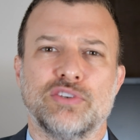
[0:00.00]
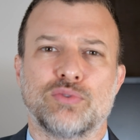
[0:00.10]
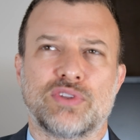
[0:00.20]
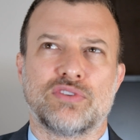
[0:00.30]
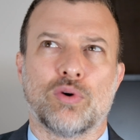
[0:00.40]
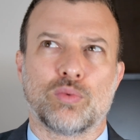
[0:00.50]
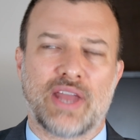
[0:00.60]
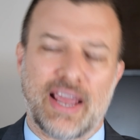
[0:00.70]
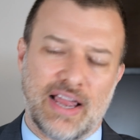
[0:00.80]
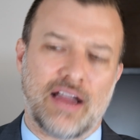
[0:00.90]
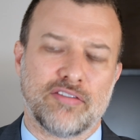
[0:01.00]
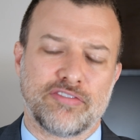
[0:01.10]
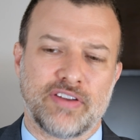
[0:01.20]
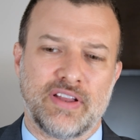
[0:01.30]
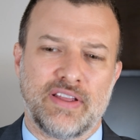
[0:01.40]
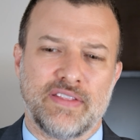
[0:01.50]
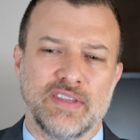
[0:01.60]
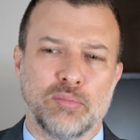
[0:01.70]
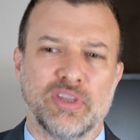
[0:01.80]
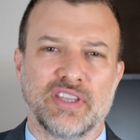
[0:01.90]
You don't have
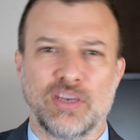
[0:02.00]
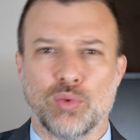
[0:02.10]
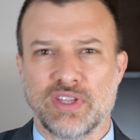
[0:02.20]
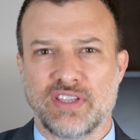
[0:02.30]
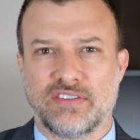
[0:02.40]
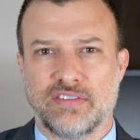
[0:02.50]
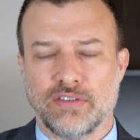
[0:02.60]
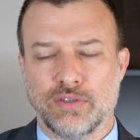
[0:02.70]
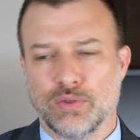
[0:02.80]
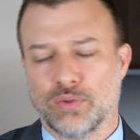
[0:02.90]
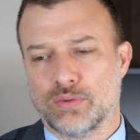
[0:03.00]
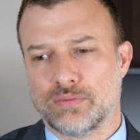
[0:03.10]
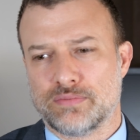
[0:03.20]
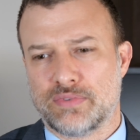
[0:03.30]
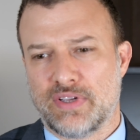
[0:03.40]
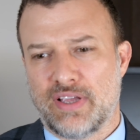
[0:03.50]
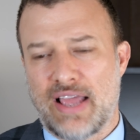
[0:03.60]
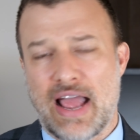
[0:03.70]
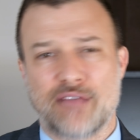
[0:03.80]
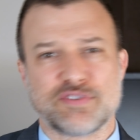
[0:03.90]
the ability really to
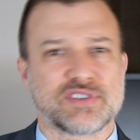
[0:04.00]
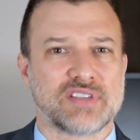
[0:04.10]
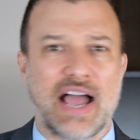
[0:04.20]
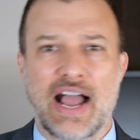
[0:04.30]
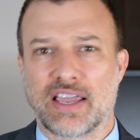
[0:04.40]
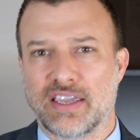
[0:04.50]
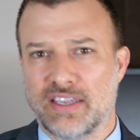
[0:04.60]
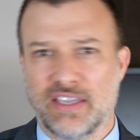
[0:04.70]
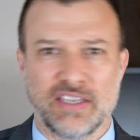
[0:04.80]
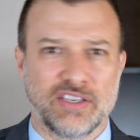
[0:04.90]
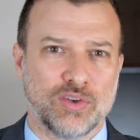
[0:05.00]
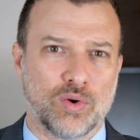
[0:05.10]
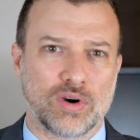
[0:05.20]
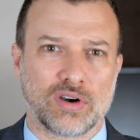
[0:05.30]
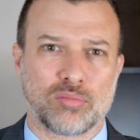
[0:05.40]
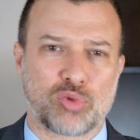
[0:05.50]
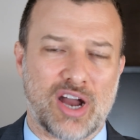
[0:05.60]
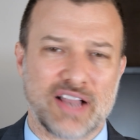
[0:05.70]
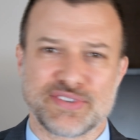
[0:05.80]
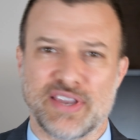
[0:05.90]
have slack in your
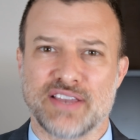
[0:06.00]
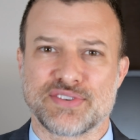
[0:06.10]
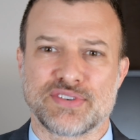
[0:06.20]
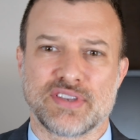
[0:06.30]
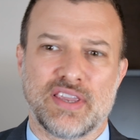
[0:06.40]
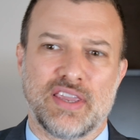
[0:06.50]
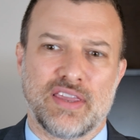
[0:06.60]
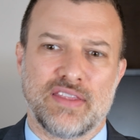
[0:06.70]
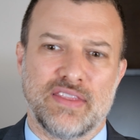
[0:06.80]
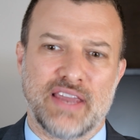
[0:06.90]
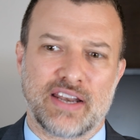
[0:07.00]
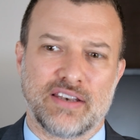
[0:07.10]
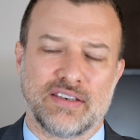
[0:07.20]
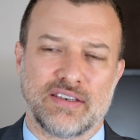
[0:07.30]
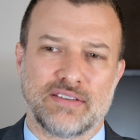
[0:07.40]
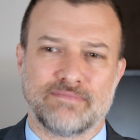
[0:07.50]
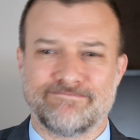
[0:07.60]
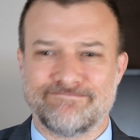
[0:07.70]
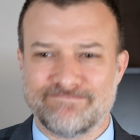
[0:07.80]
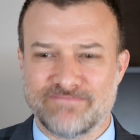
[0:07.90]
process that
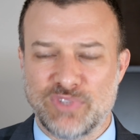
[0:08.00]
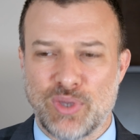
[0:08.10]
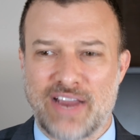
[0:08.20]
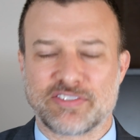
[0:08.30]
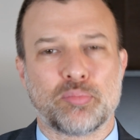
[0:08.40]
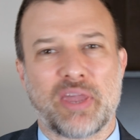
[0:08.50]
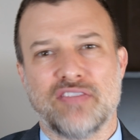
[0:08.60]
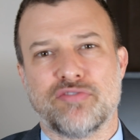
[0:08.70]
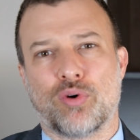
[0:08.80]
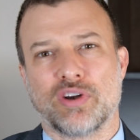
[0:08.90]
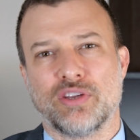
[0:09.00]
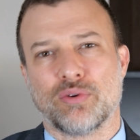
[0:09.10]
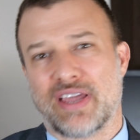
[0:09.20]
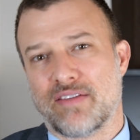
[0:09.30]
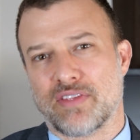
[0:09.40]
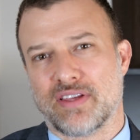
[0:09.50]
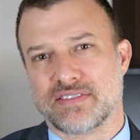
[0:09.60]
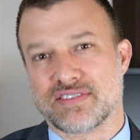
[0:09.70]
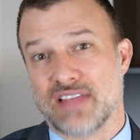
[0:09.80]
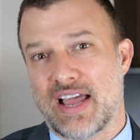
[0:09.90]
you have to pay for. You don't have
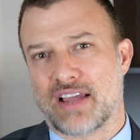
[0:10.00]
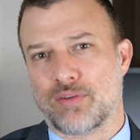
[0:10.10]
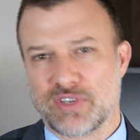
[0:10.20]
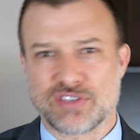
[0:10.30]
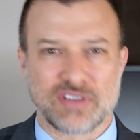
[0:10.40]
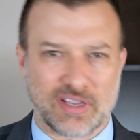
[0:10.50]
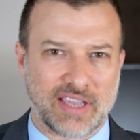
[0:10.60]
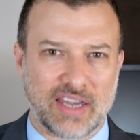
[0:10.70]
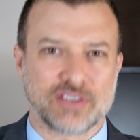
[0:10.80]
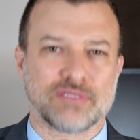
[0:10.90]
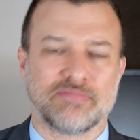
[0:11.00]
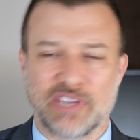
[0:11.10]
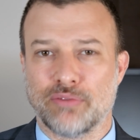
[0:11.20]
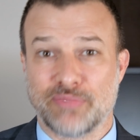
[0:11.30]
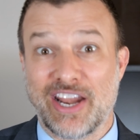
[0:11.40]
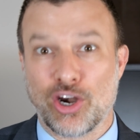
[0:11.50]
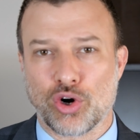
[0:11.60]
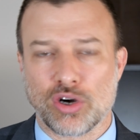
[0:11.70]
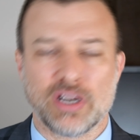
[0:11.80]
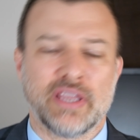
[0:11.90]
that slack, which kind of,
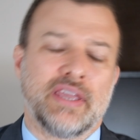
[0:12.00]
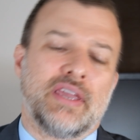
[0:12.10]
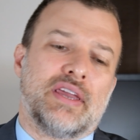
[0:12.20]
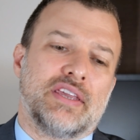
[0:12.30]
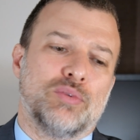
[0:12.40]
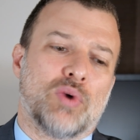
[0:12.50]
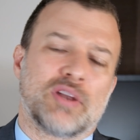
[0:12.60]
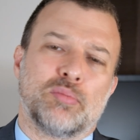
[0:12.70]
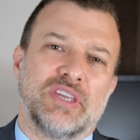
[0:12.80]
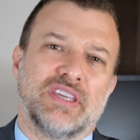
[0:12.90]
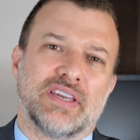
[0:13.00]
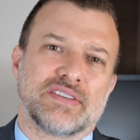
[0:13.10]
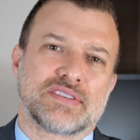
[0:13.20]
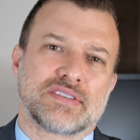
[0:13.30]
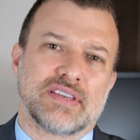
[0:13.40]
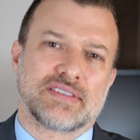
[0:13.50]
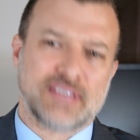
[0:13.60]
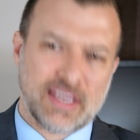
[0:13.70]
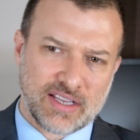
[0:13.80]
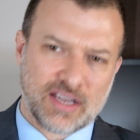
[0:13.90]
error. You want to be as
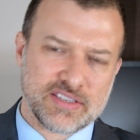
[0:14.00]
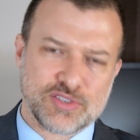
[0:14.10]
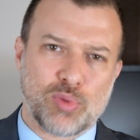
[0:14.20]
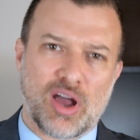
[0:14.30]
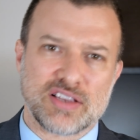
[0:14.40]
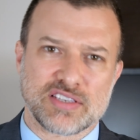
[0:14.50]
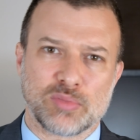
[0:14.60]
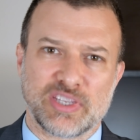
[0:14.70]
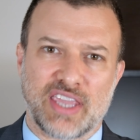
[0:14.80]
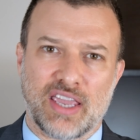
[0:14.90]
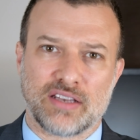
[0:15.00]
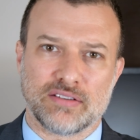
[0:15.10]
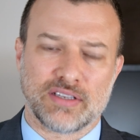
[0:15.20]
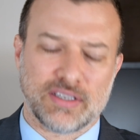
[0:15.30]
dead on as you possibly can.